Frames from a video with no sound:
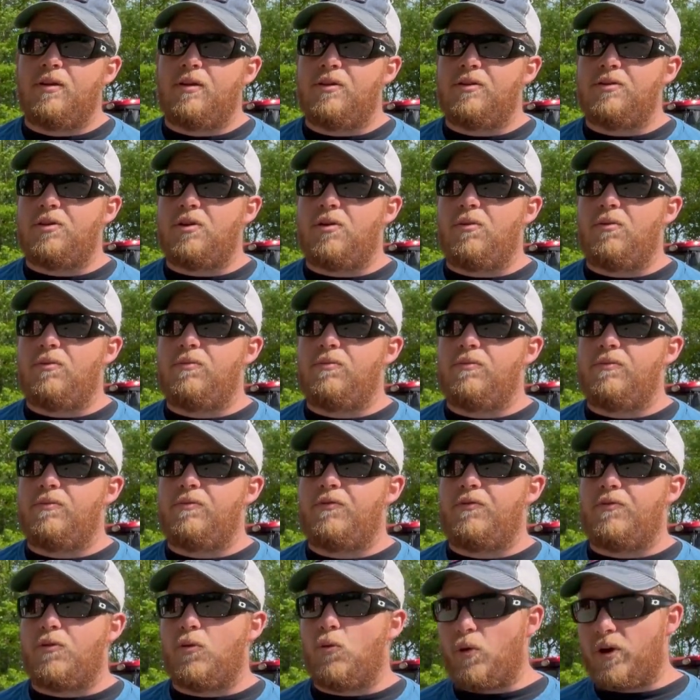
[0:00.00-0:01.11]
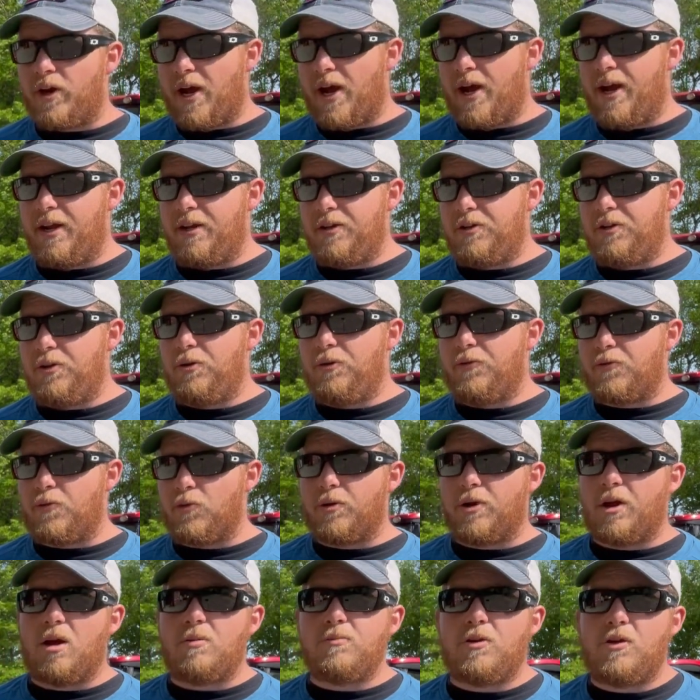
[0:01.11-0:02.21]
So for what I do, for
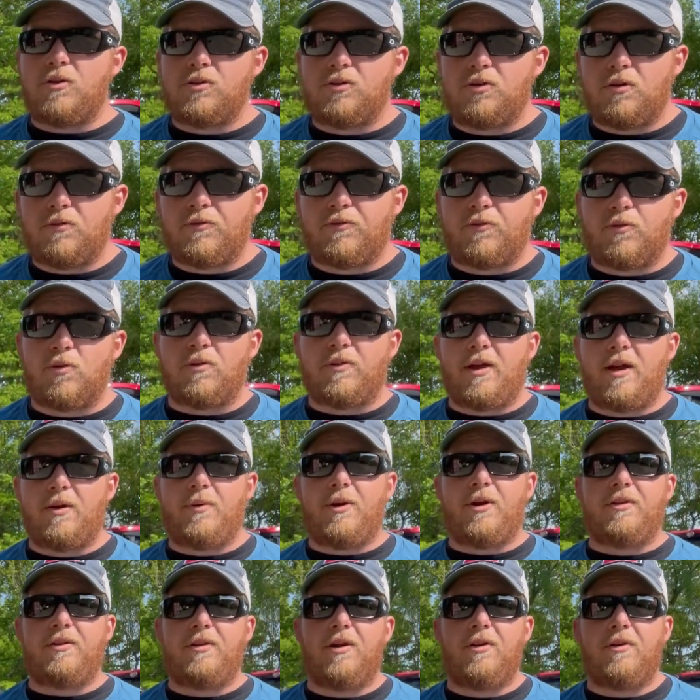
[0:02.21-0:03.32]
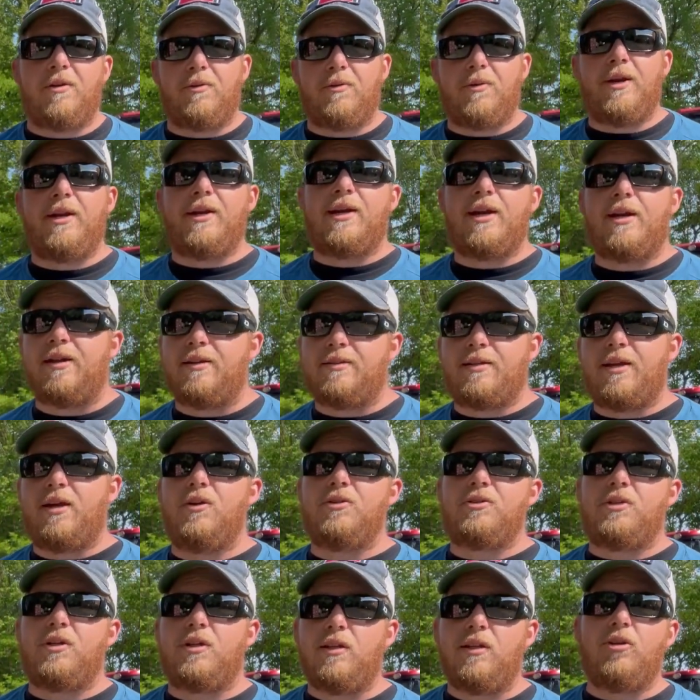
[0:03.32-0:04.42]
what I'm using it for, that right there already kind of
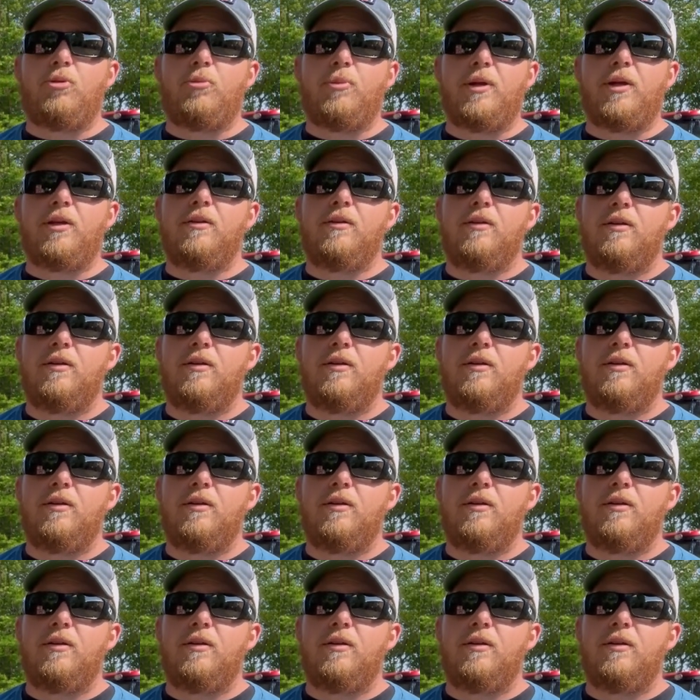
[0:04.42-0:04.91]
tells you a little bit